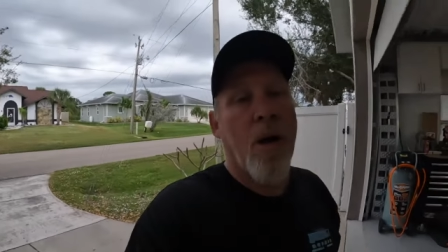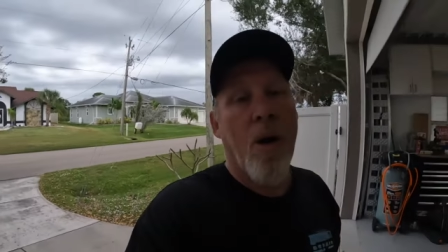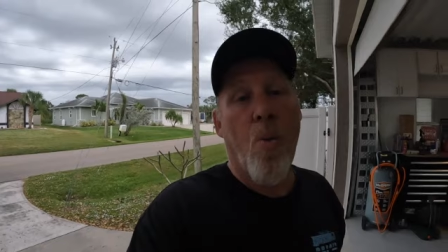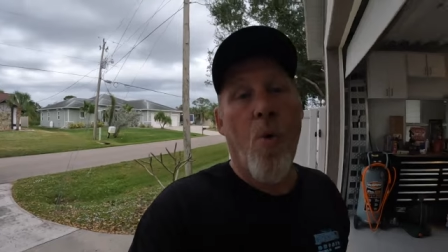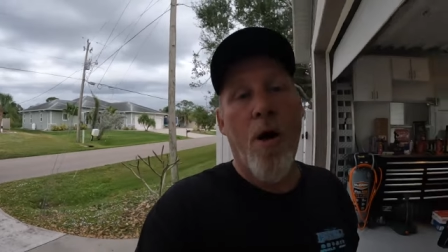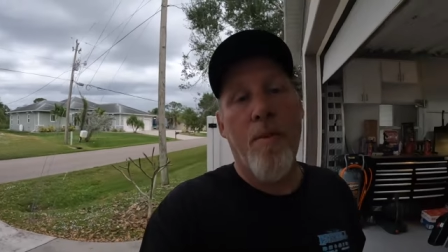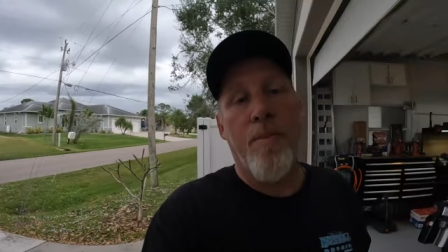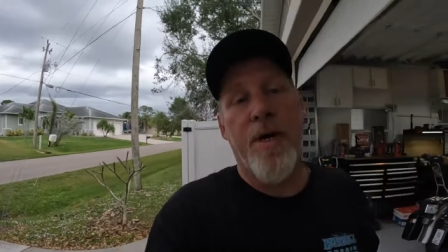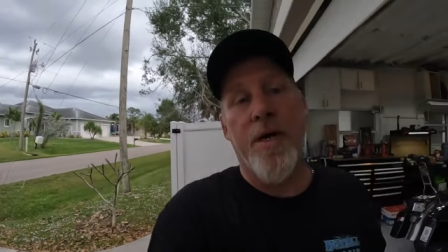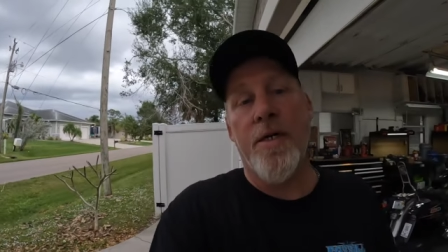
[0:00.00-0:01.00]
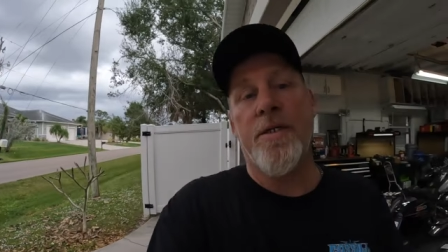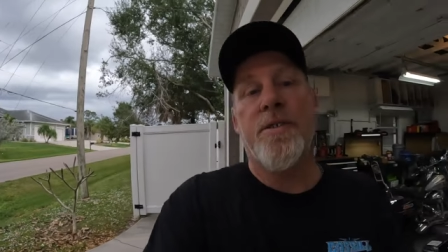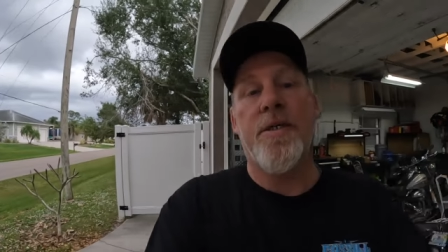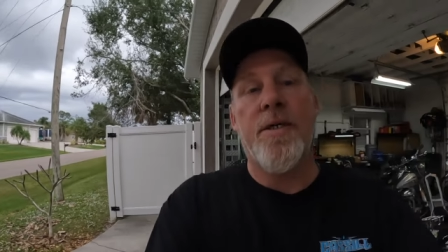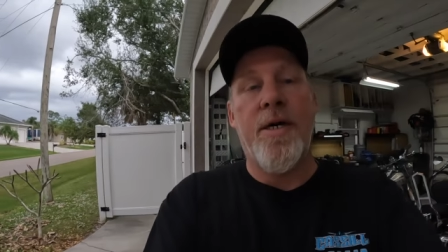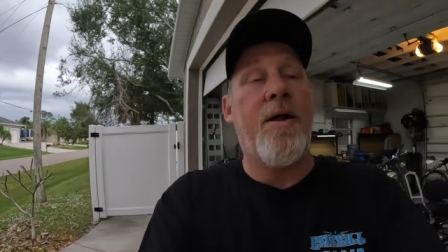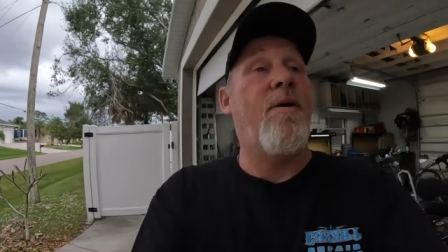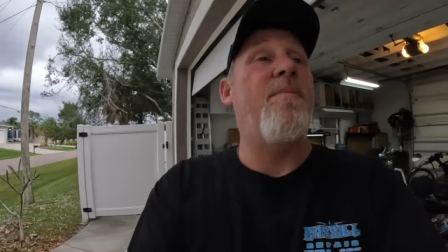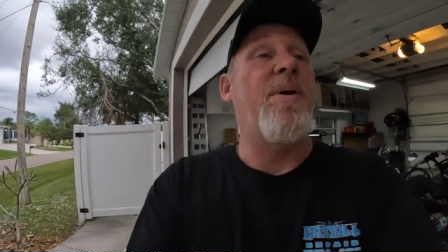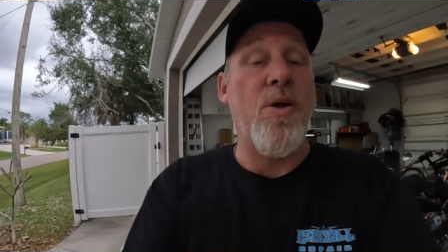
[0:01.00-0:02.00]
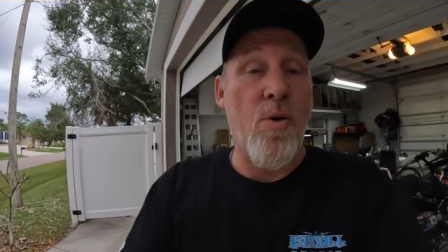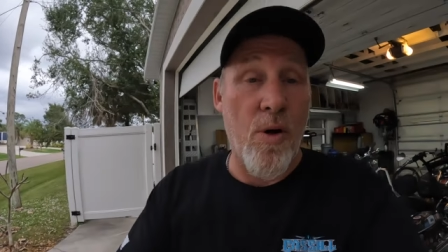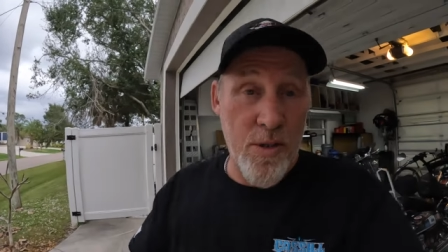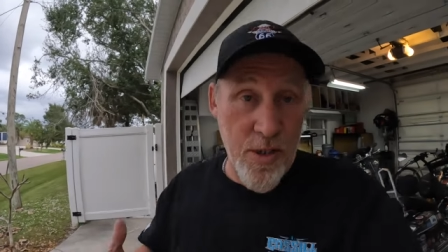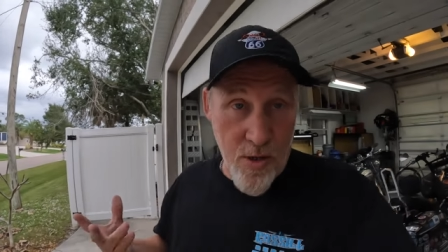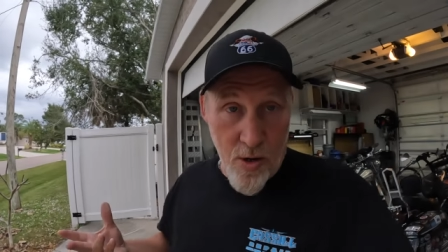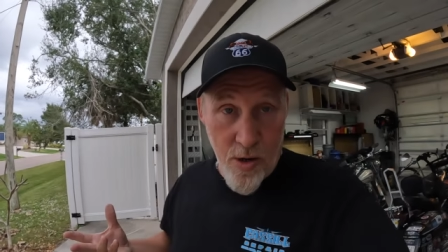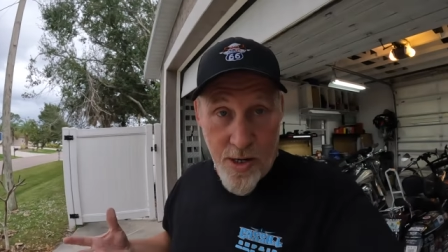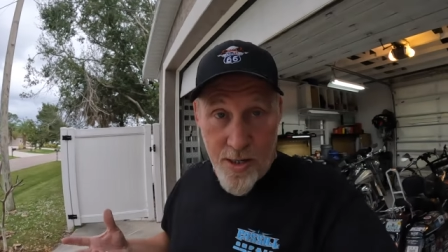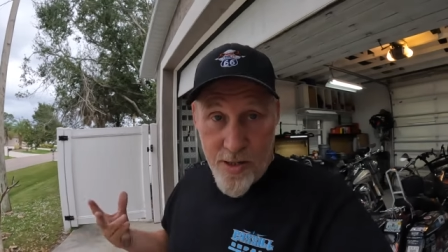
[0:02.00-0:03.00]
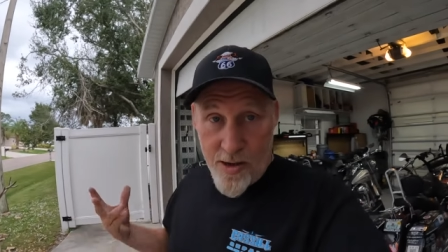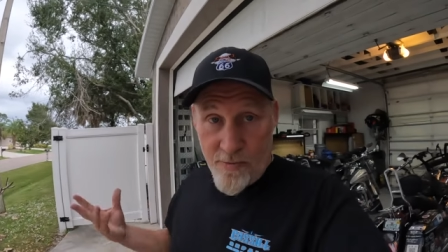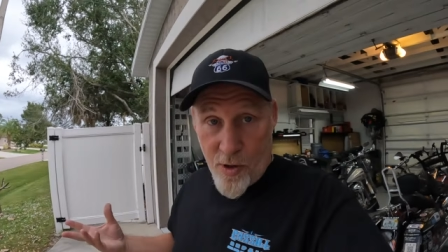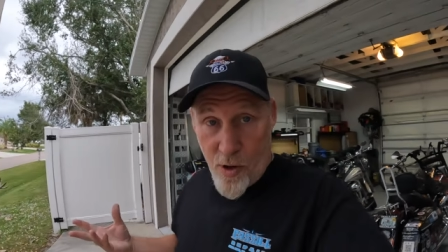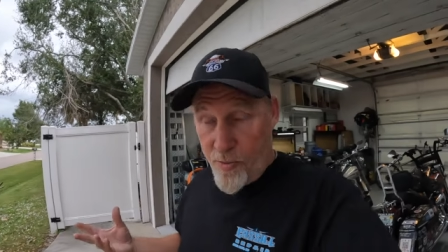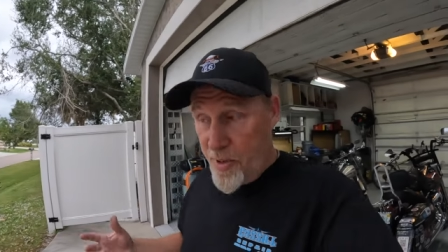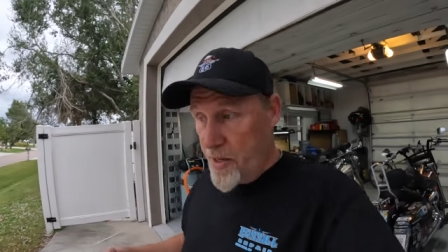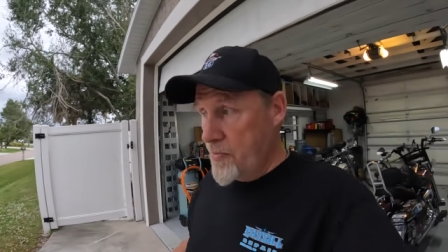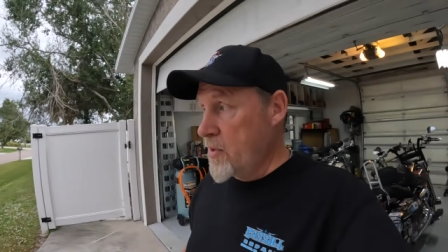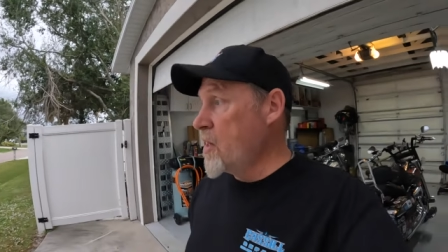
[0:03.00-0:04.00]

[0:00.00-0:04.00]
Uh, one, because uh, I don't have my new R C car yet. They haven't called me.